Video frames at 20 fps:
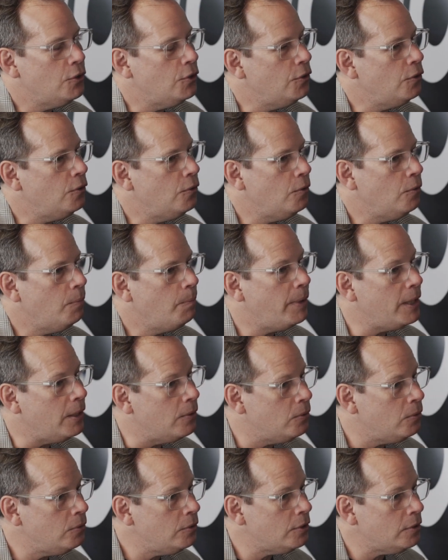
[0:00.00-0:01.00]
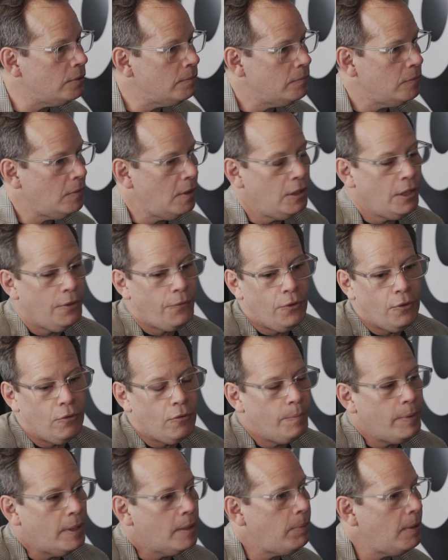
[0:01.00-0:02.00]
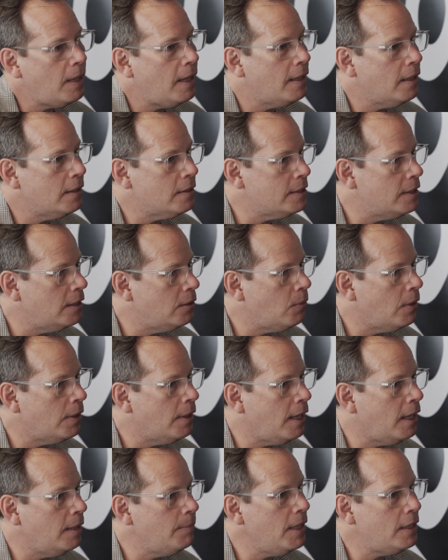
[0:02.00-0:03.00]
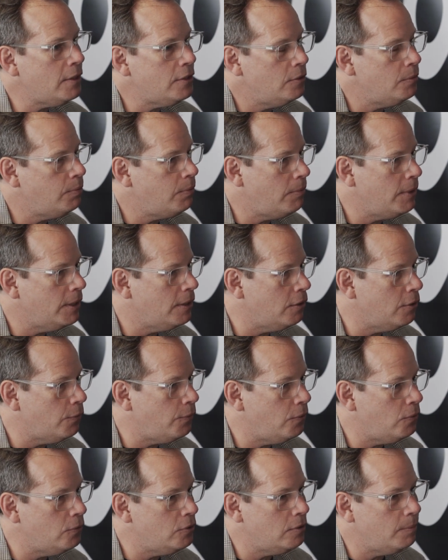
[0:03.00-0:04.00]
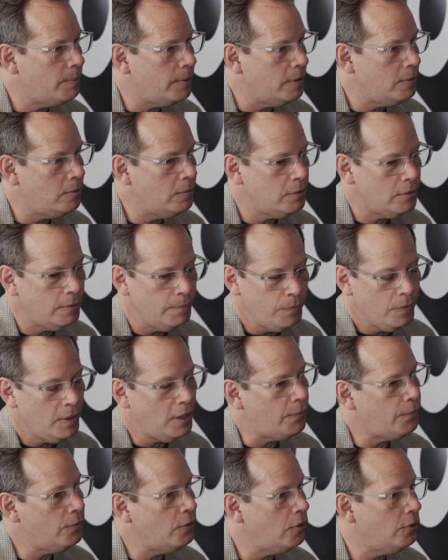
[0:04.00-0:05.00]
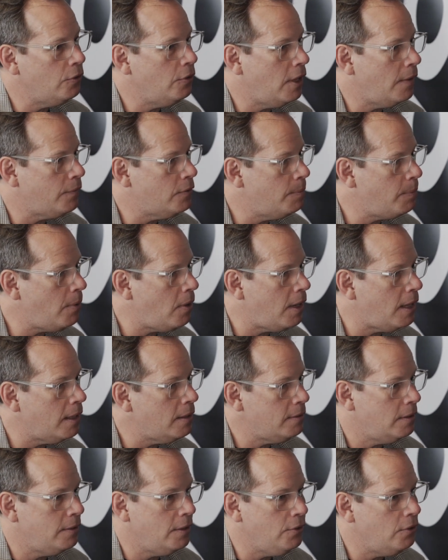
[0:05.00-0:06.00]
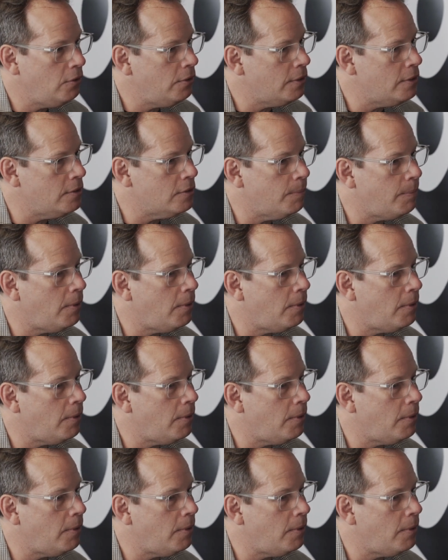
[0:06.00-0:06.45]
Do you build? And if you're a big player, tier 1 name, yes, you probably can afford to build. If not, you have to buy. So then you're looking to